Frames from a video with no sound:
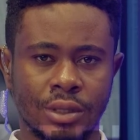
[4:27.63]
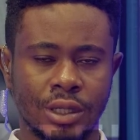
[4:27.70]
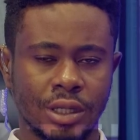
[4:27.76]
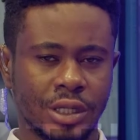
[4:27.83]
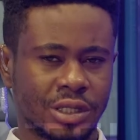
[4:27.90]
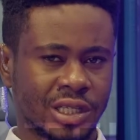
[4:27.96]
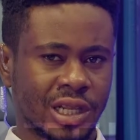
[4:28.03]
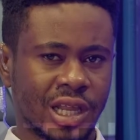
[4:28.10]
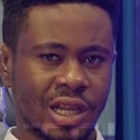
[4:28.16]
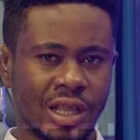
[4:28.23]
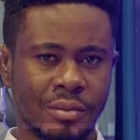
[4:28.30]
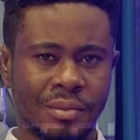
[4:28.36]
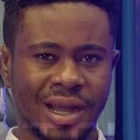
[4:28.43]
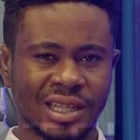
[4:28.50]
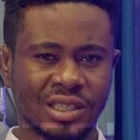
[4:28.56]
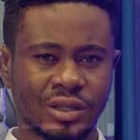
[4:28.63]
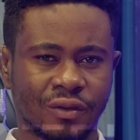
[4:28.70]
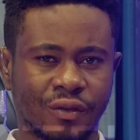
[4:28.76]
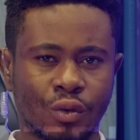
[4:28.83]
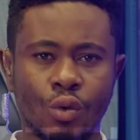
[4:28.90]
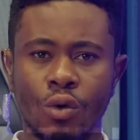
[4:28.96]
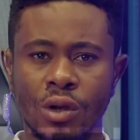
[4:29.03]
It's clearly a matter
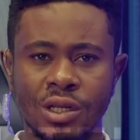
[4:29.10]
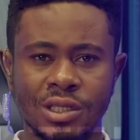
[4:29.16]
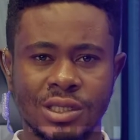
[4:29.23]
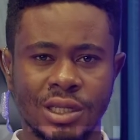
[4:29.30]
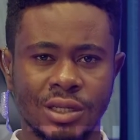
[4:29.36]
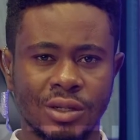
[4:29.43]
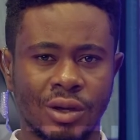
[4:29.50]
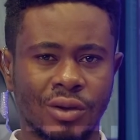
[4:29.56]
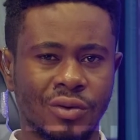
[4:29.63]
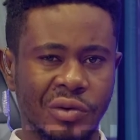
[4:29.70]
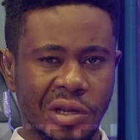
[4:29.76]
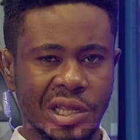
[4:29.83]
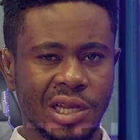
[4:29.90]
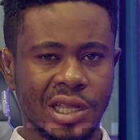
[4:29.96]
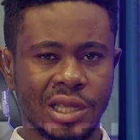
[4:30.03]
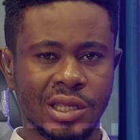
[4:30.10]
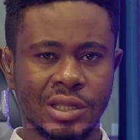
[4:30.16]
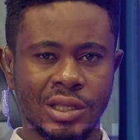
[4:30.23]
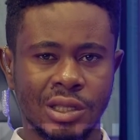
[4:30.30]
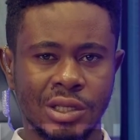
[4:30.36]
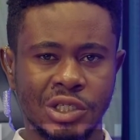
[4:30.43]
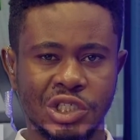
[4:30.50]
of quality and not really
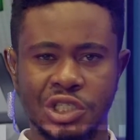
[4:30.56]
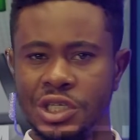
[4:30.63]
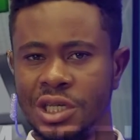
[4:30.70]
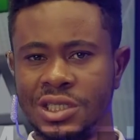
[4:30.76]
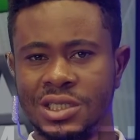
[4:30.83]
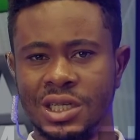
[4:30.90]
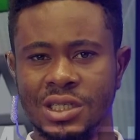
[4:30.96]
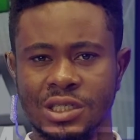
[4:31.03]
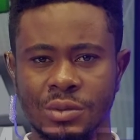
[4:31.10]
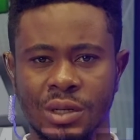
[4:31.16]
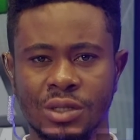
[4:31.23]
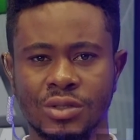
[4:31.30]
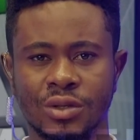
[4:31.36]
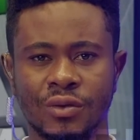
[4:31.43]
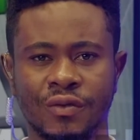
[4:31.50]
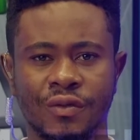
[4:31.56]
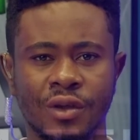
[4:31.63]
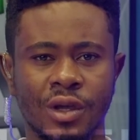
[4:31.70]
the sheer sentiment of